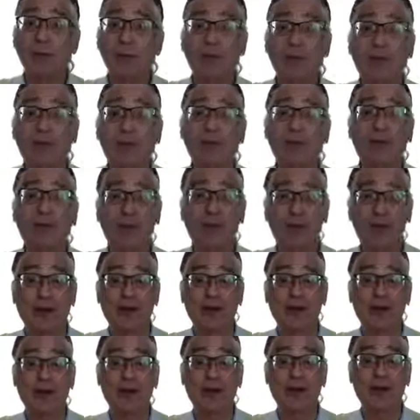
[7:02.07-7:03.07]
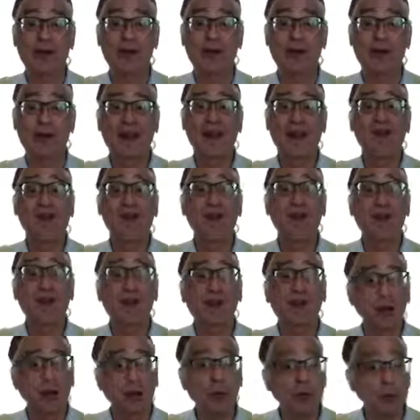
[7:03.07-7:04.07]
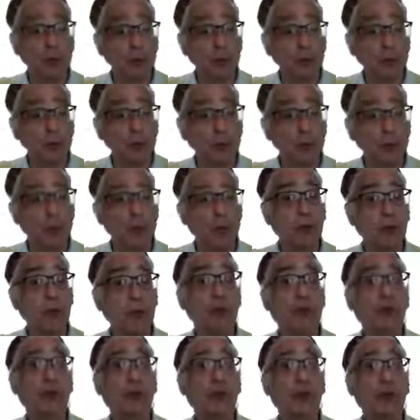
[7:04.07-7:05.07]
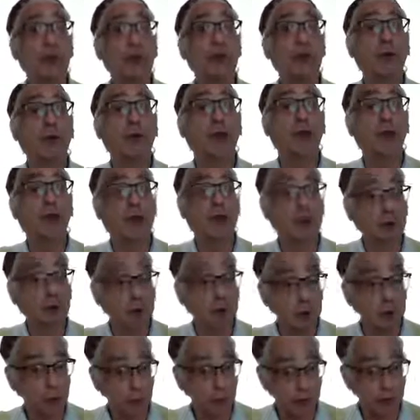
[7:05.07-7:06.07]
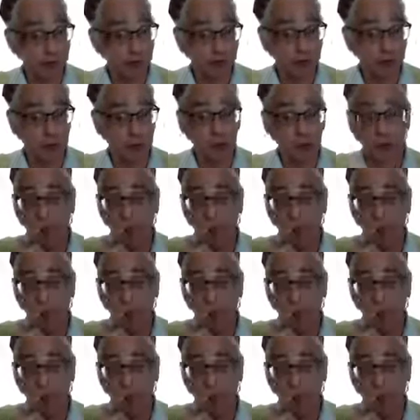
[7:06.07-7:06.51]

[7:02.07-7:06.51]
out there, and you can relearn them in a matter of weeks.